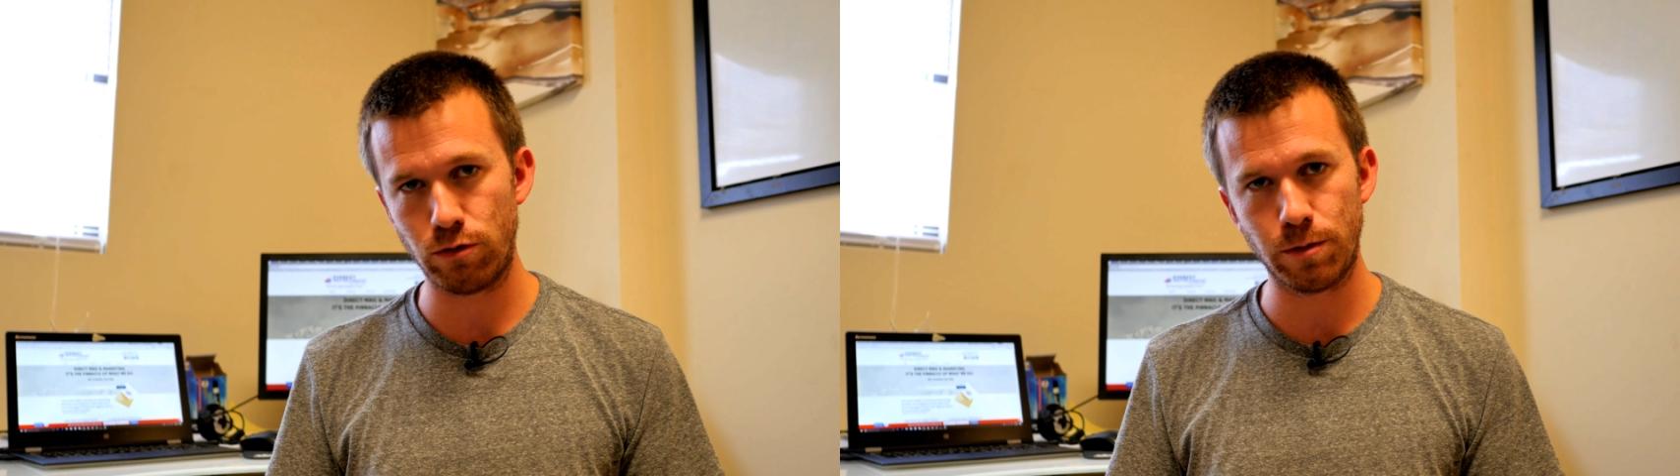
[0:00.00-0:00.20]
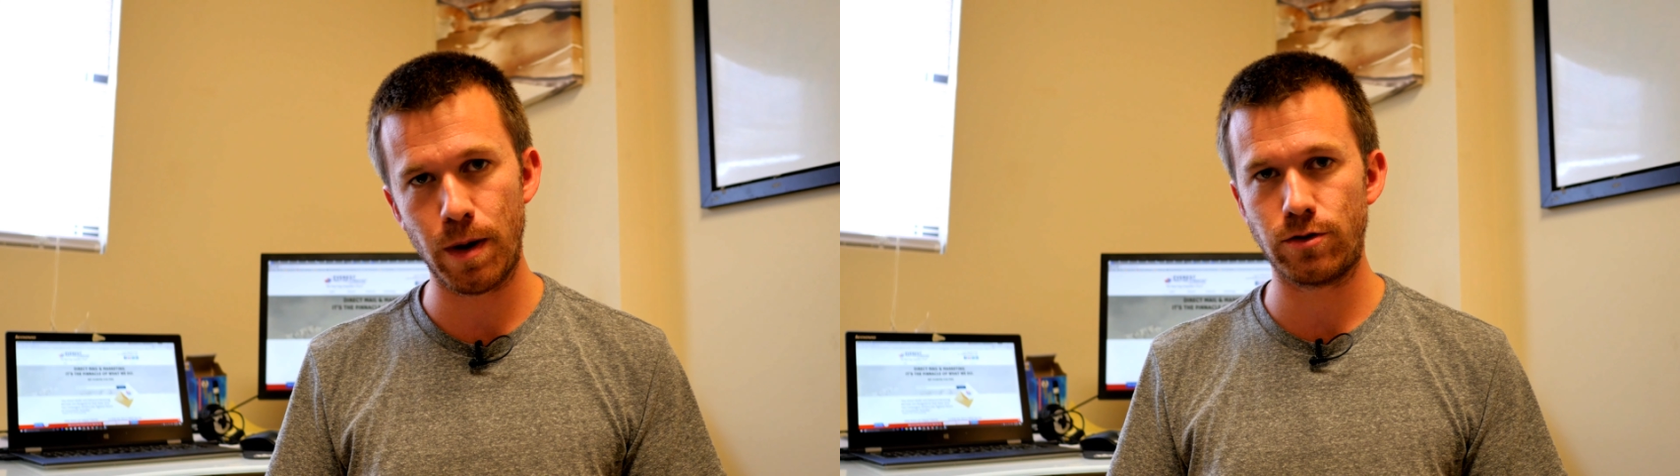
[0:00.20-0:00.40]

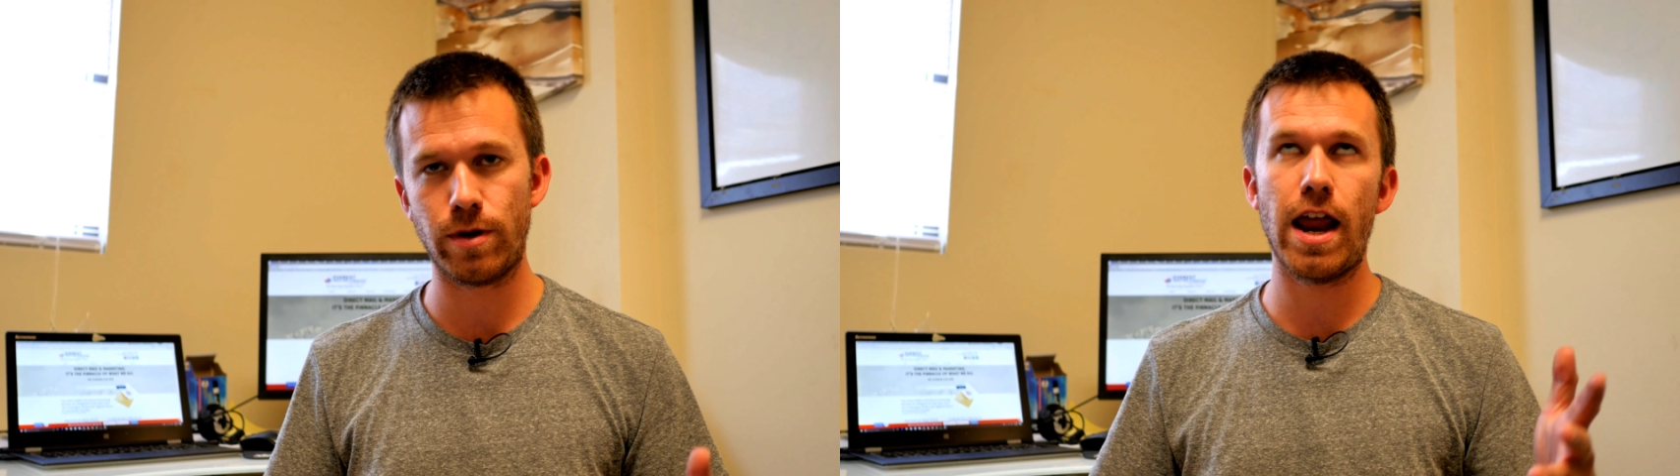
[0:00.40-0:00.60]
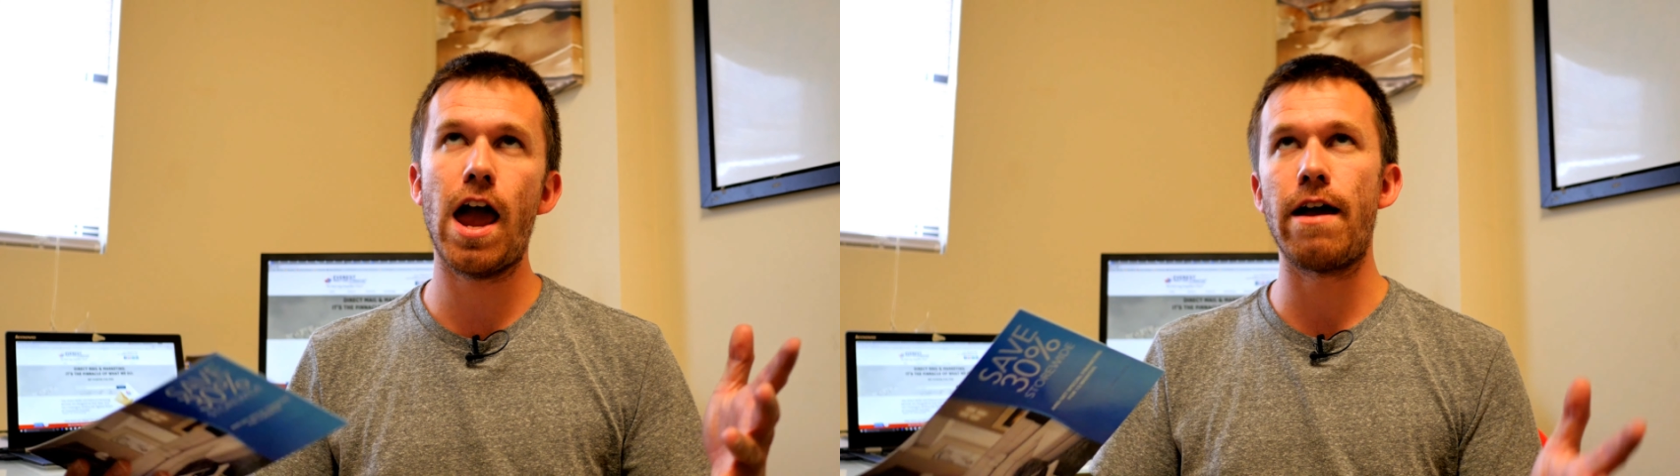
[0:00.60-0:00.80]
response
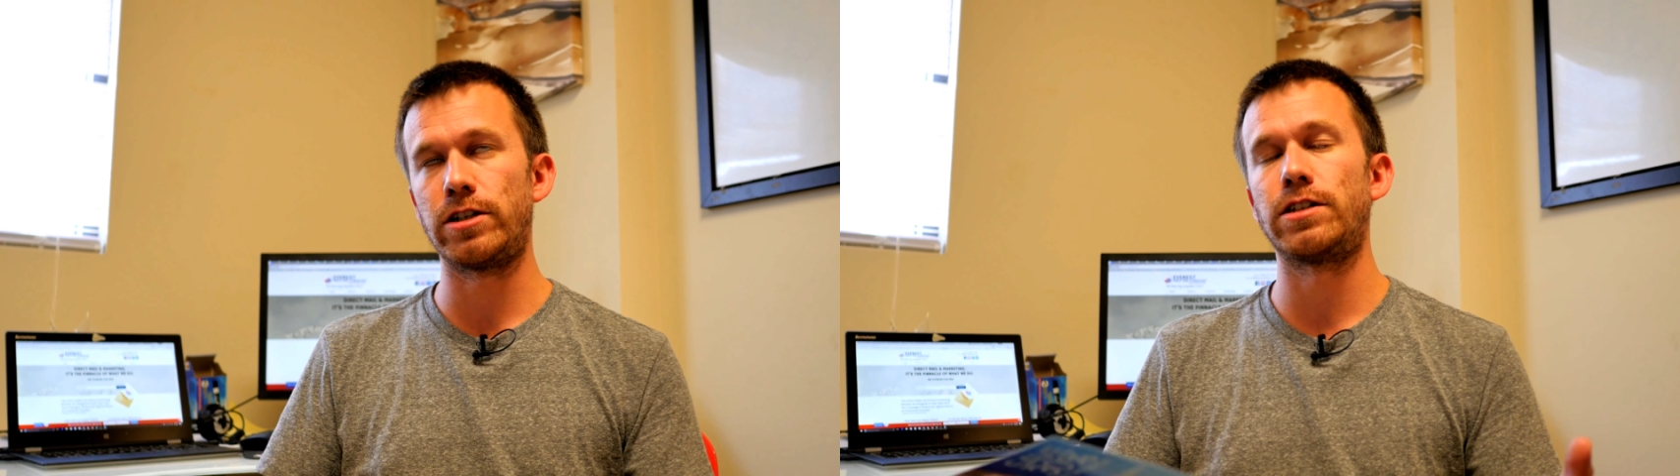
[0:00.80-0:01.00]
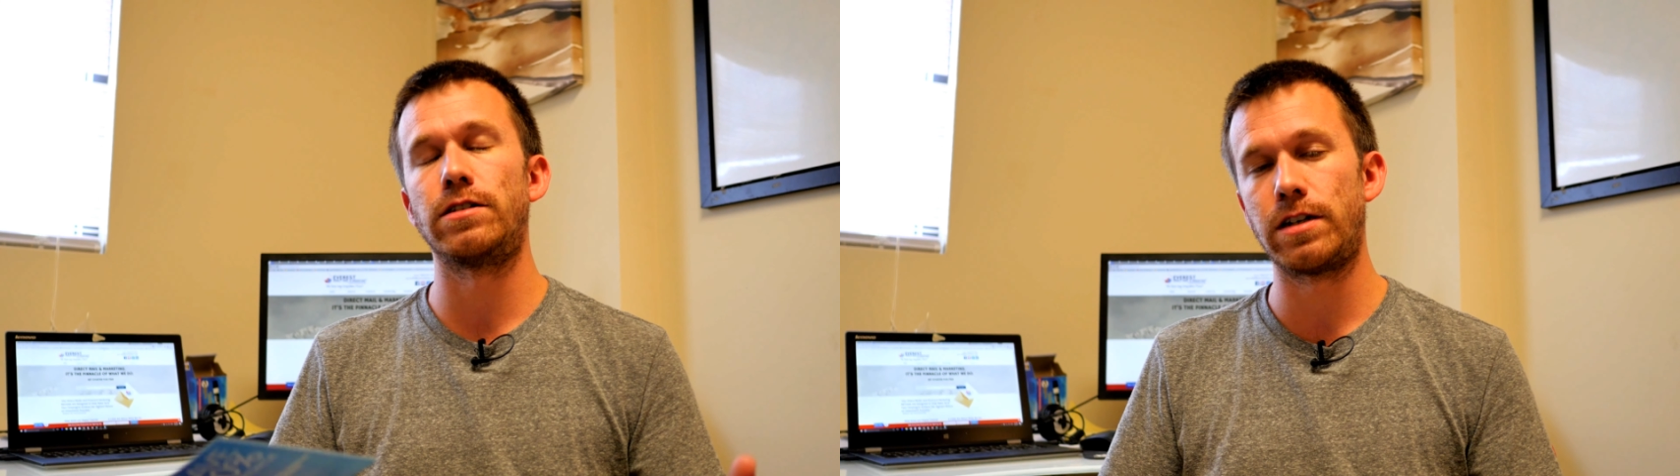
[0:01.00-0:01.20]
rate every
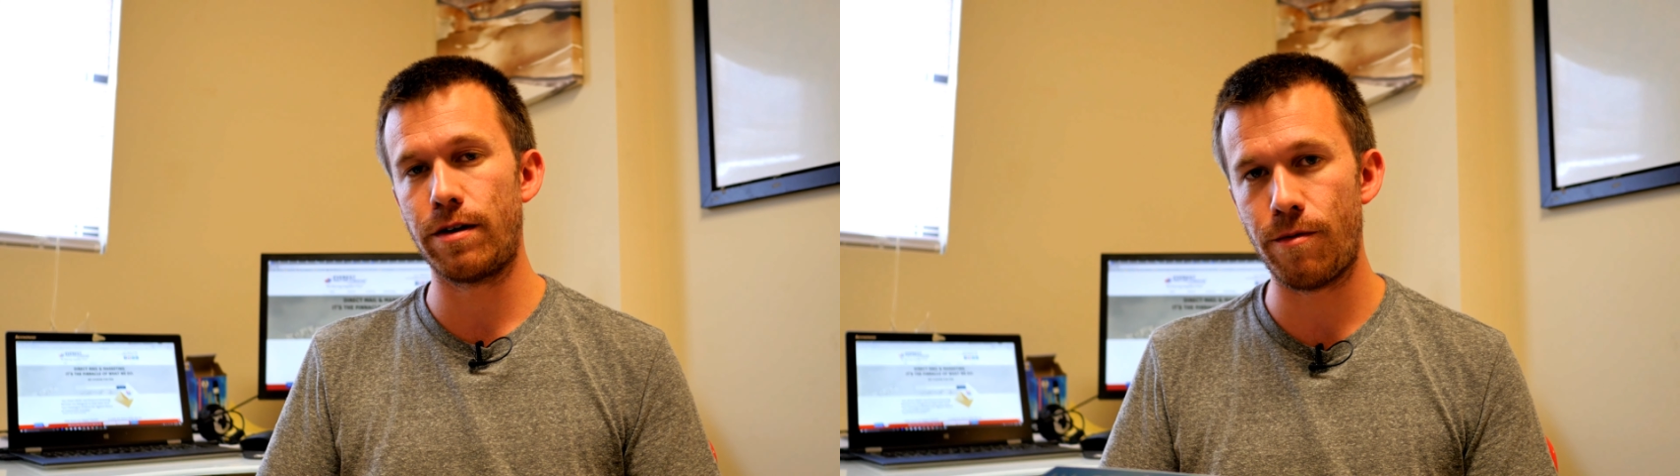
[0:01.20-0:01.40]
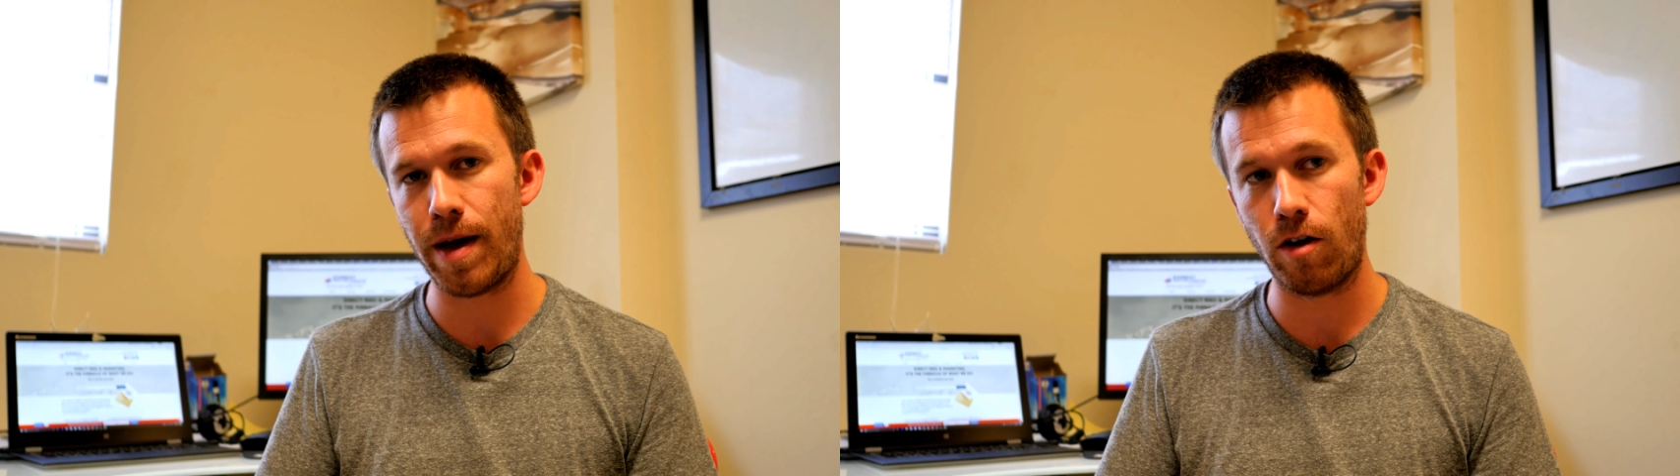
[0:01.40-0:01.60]
single
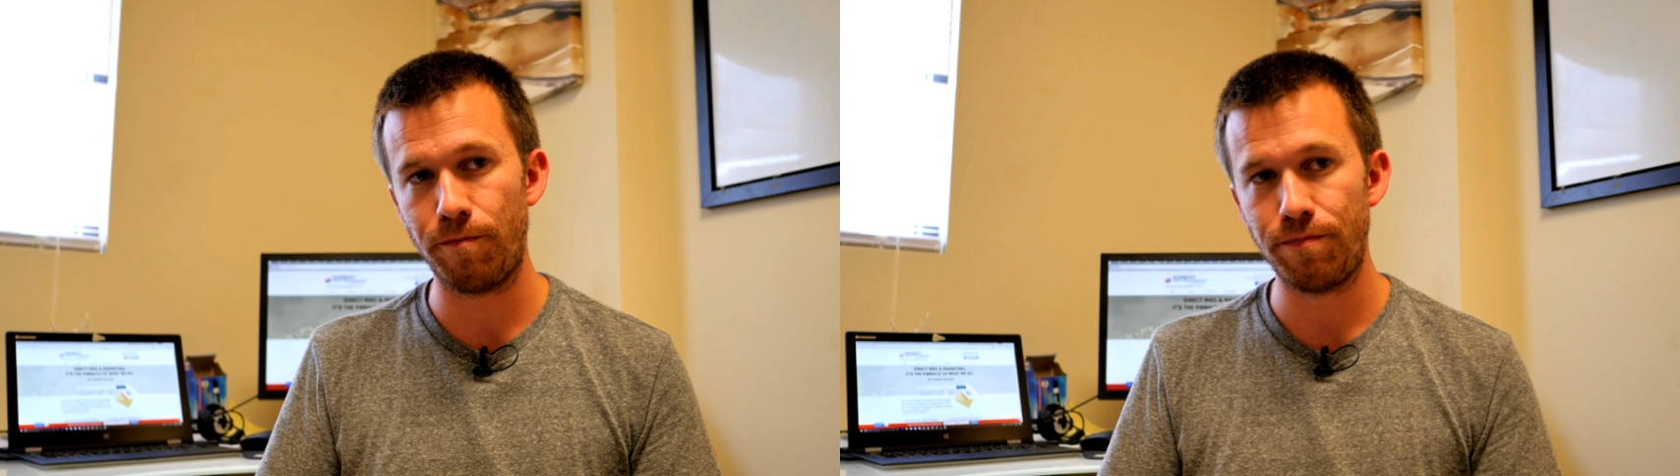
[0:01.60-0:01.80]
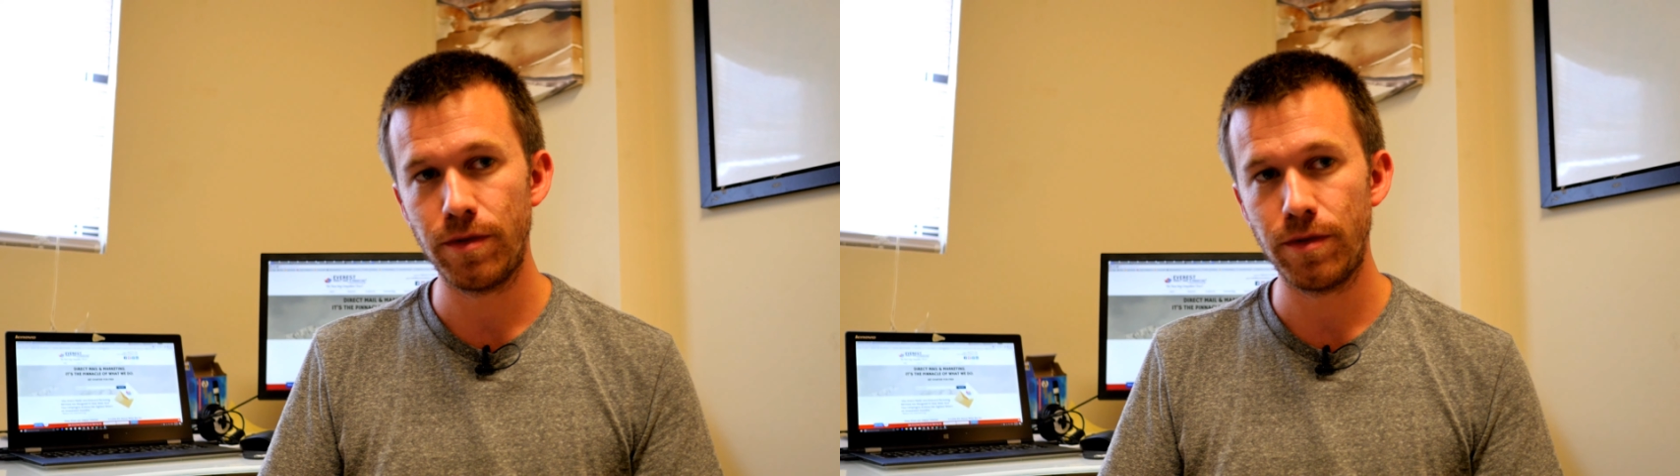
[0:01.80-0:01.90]
time I mail.